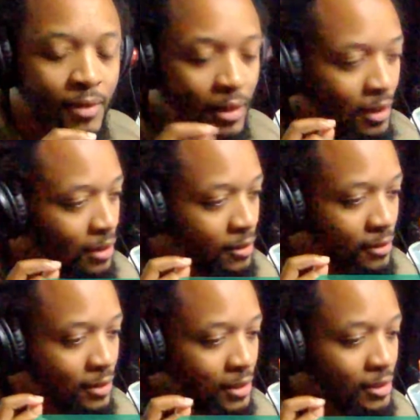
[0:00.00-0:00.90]
I
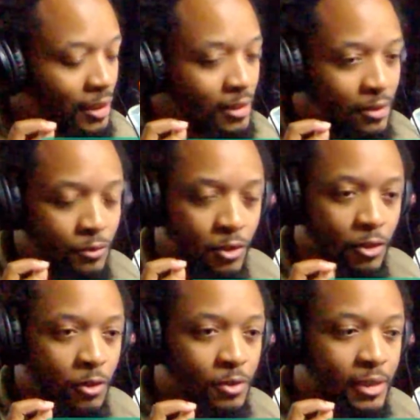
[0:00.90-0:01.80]
disliked it for a
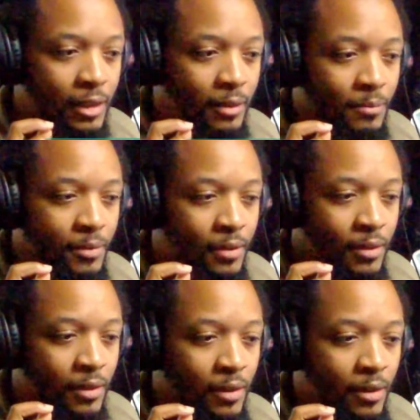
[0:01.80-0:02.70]
long time,
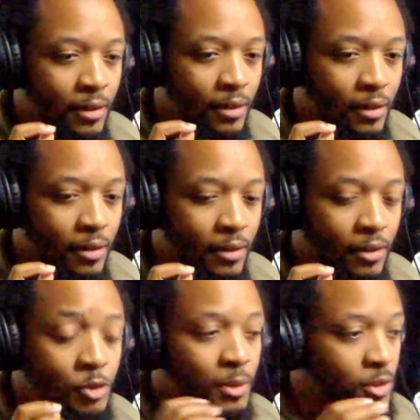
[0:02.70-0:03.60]

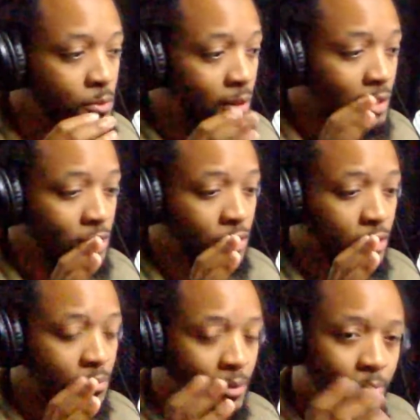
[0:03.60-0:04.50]
especially when I
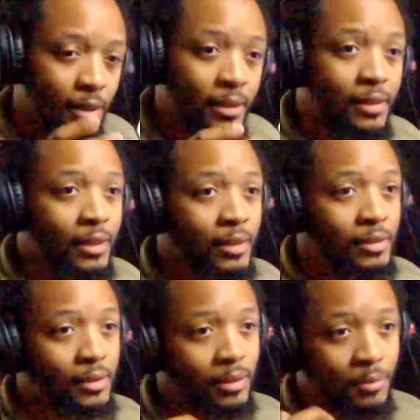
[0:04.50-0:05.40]
started my
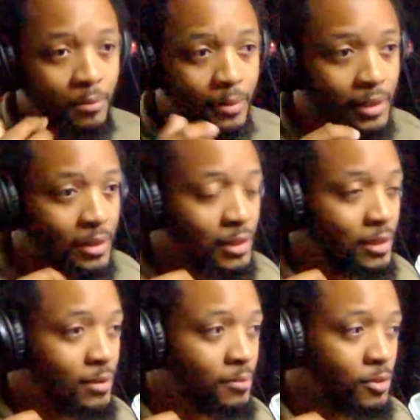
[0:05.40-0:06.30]
podcast and my
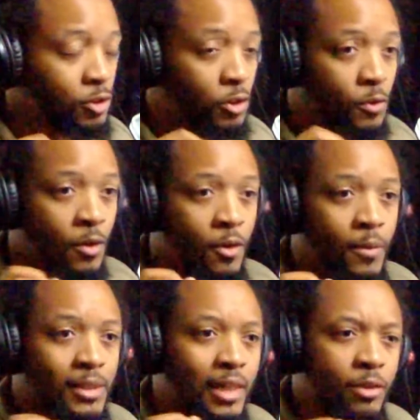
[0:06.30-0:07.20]
business,
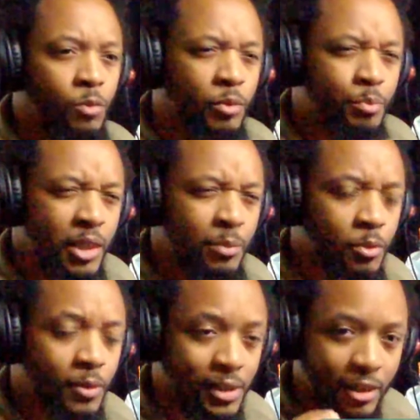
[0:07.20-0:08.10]
because I didn't want
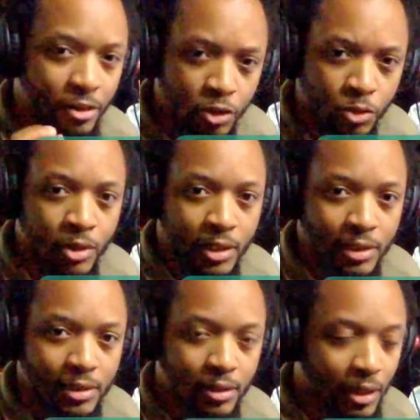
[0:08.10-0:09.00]
people, because I knew
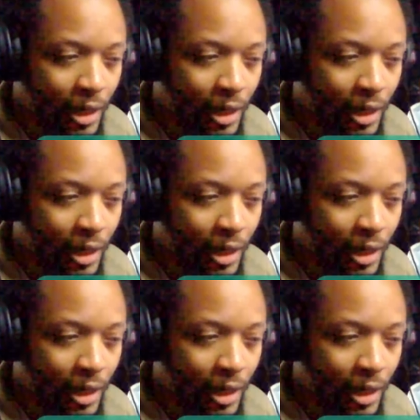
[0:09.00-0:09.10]
this.